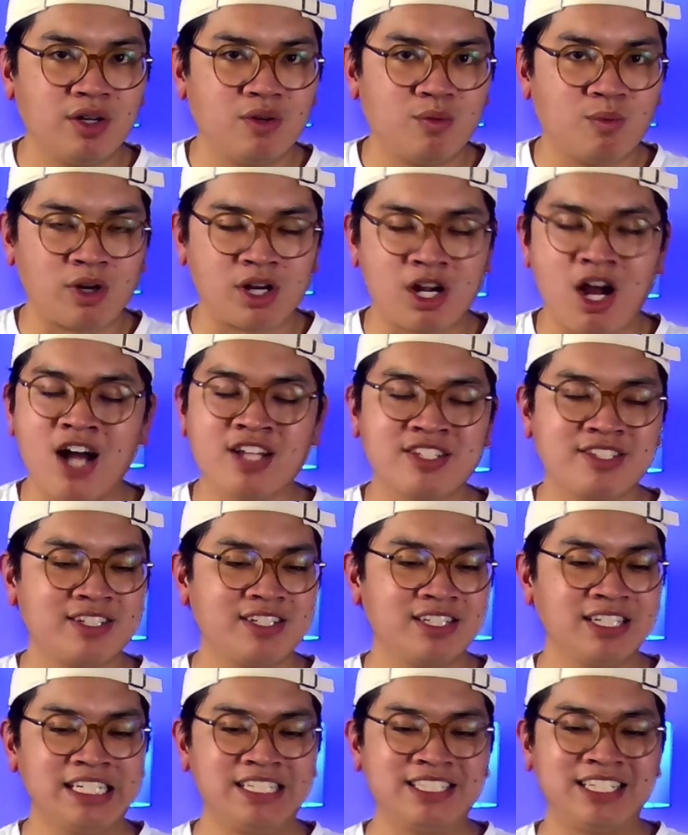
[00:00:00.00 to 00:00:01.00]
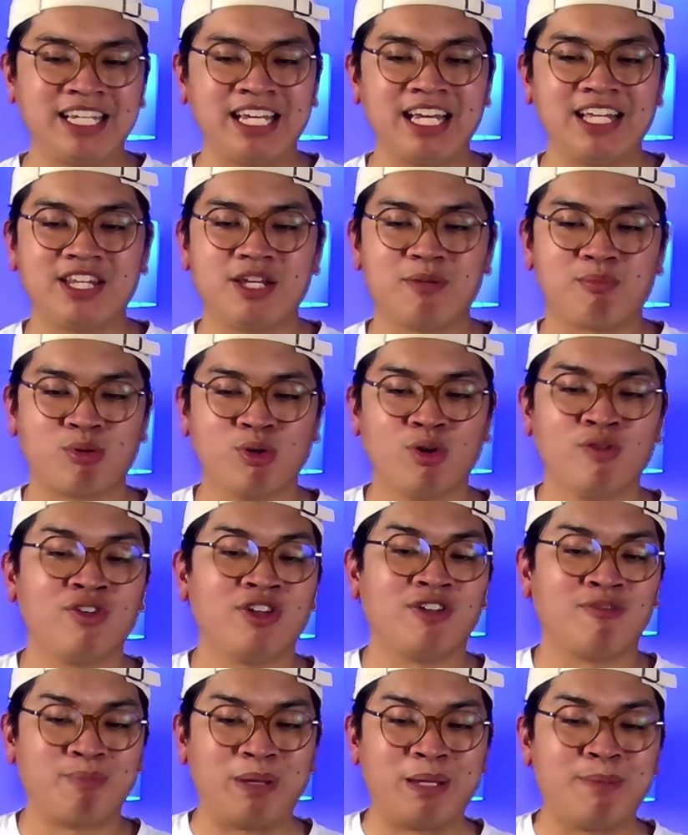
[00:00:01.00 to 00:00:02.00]
We're constantly seeking the approval
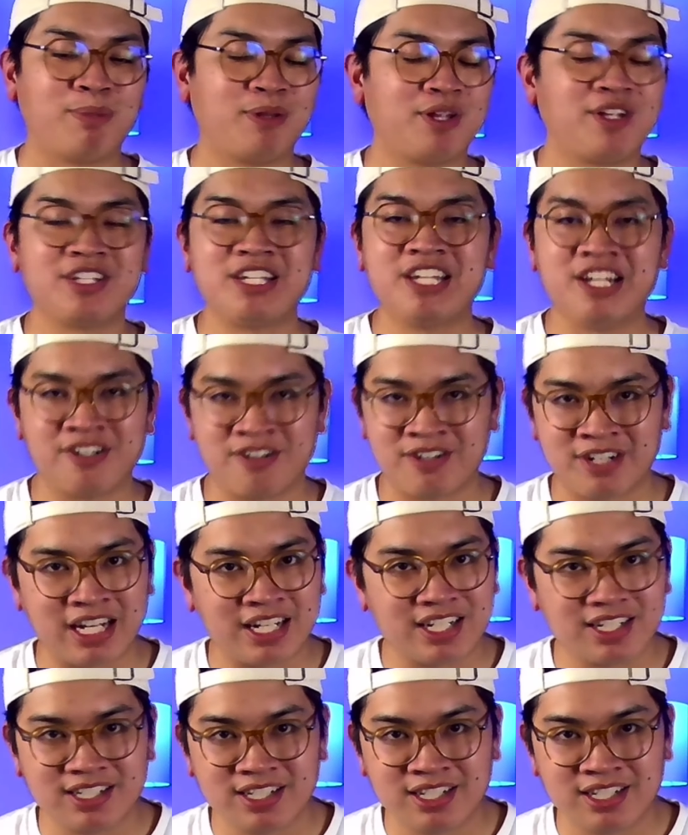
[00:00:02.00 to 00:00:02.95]
of people on the internet.